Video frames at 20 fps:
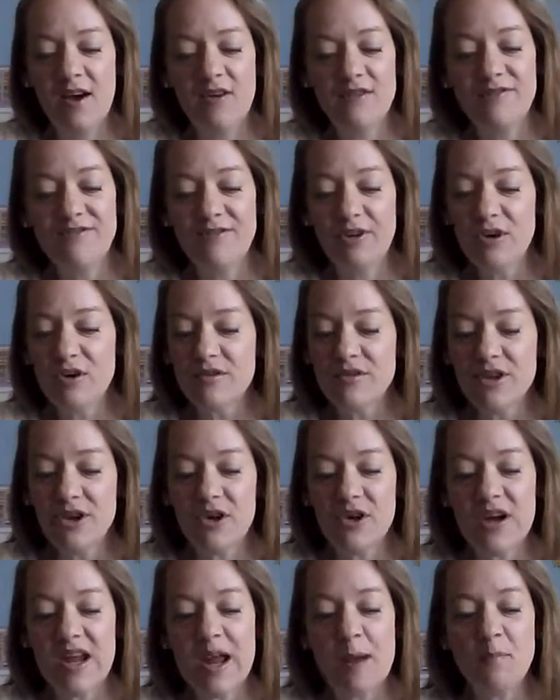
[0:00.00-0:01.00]

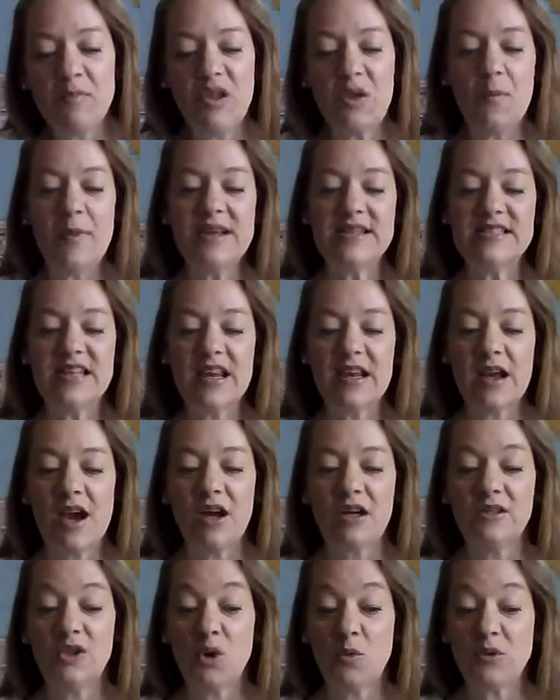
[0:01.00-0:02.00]
Further, implementing
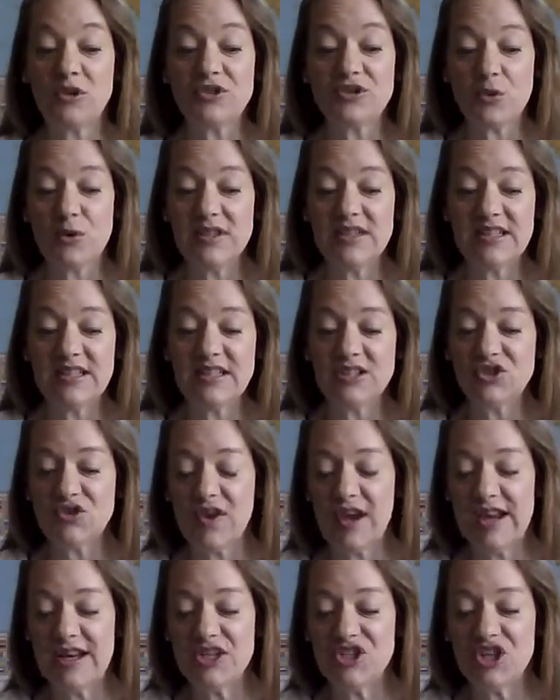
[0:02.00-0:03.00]
a global sourcing
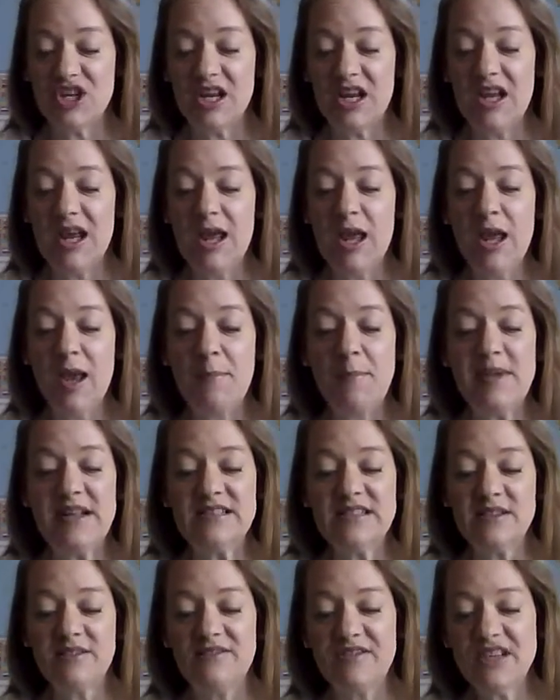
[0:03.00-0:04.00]
strategy
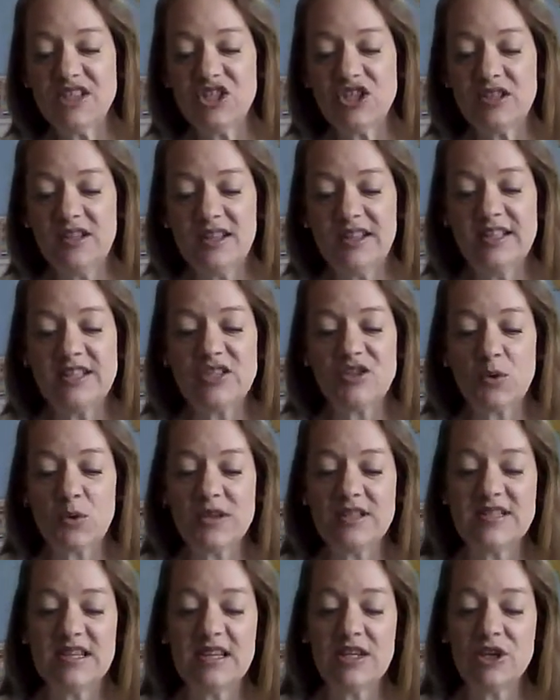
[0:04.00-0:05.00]
means efficiently
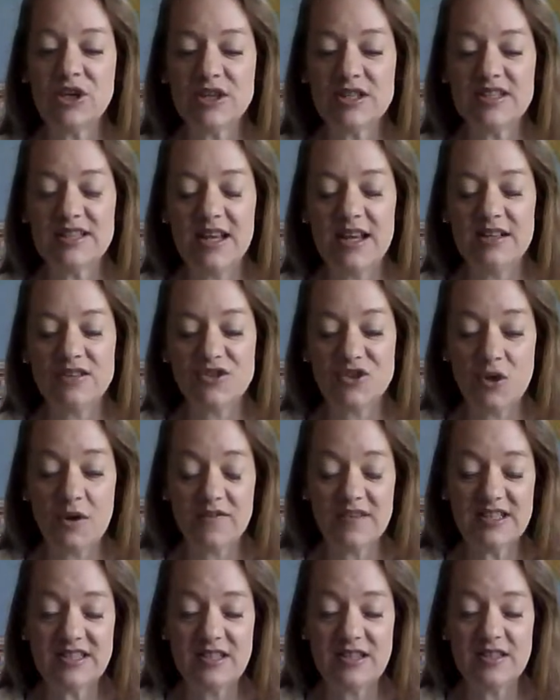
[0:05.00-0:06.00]
sourcing goods and
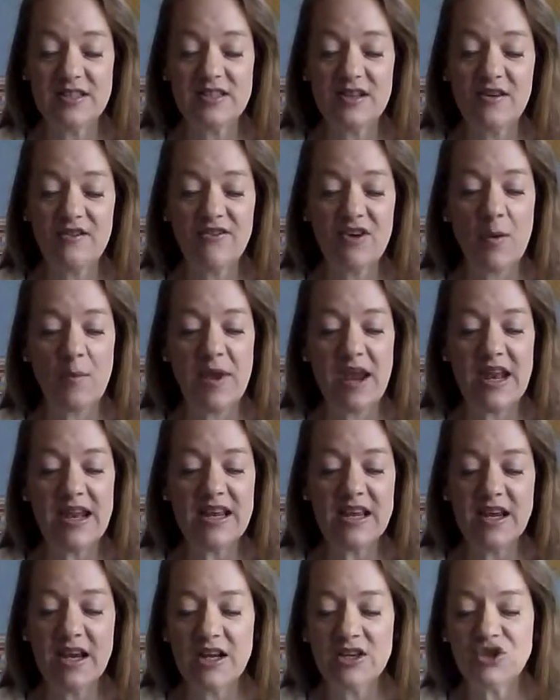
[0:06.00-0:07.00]
services from
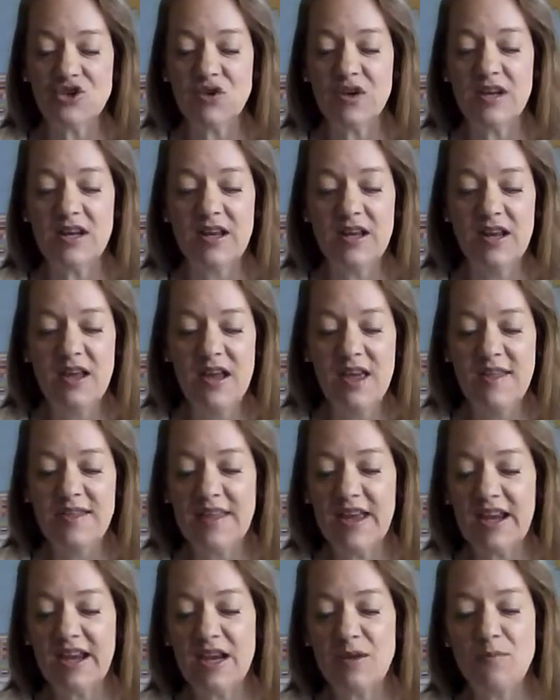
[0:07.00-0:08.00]
any country
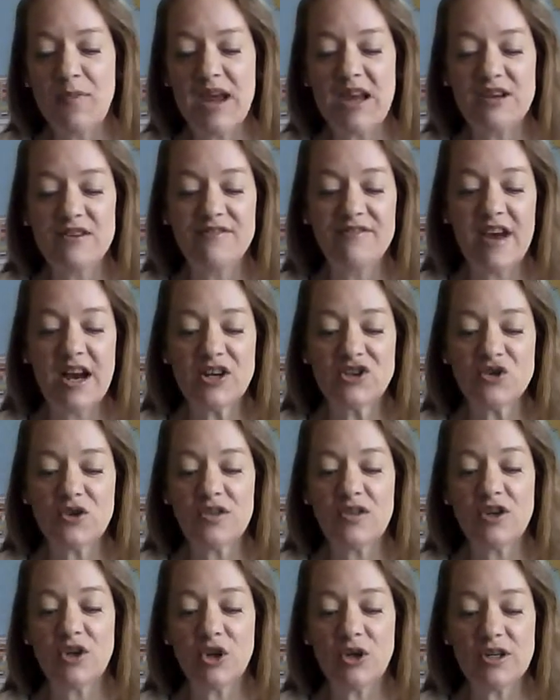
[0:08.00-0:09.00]
that can manufacture
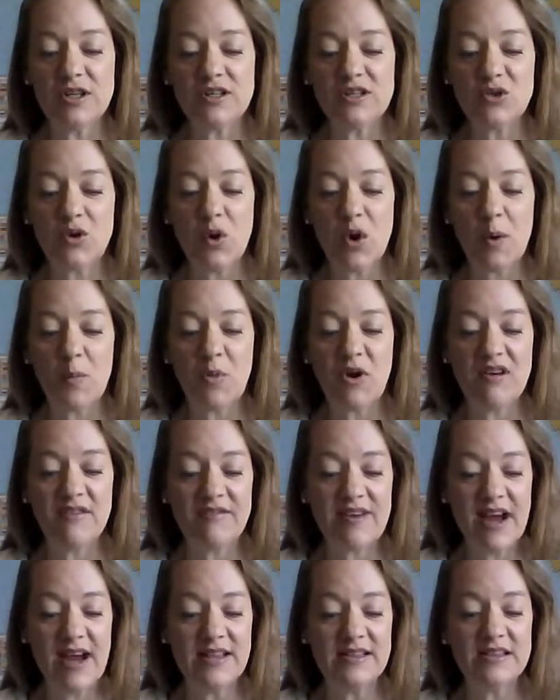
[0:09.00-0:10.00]
the goods or
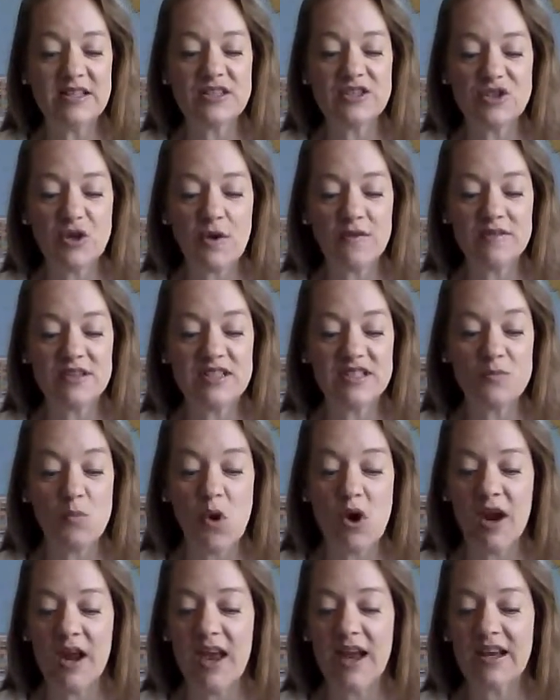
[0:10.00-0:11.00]
provide the service
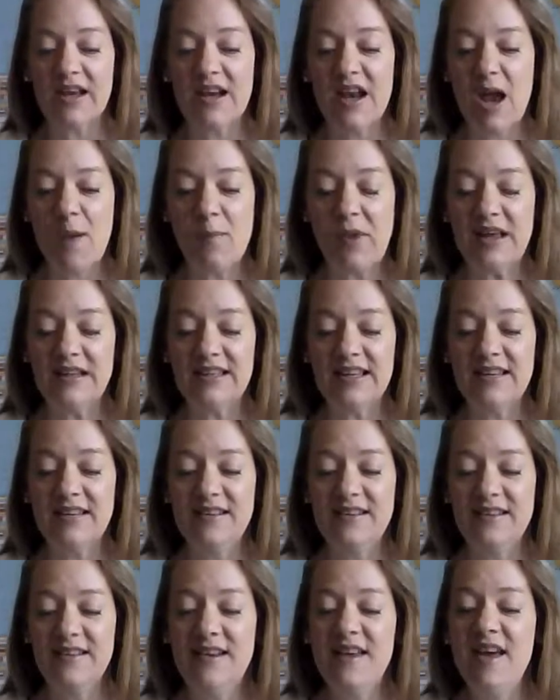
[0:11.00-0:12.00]
more economically.
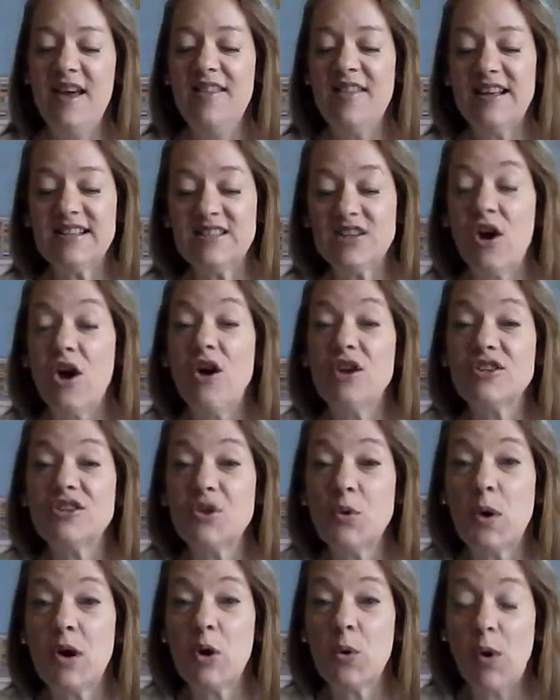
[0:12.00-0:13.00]
That's
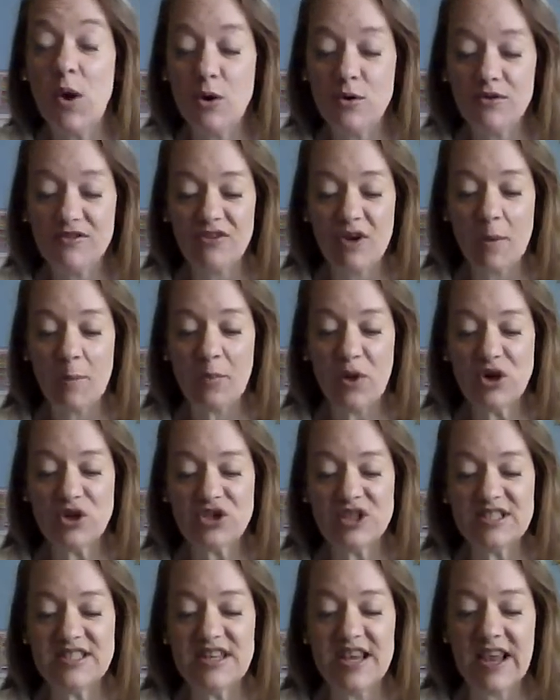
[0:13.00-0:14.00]
also a quote from
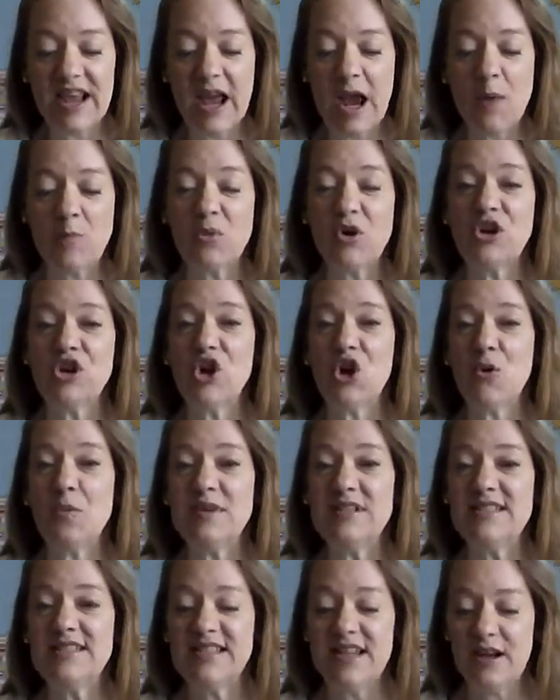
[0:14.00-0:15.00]
Purchasing and
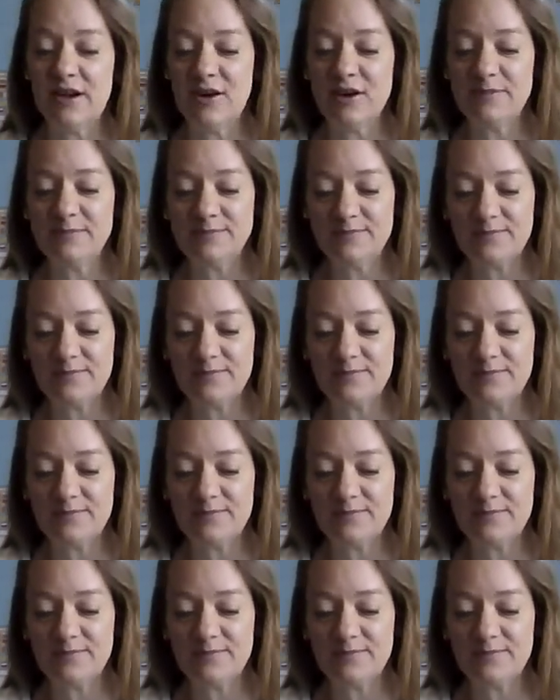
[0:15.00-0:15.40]
Procurement Center.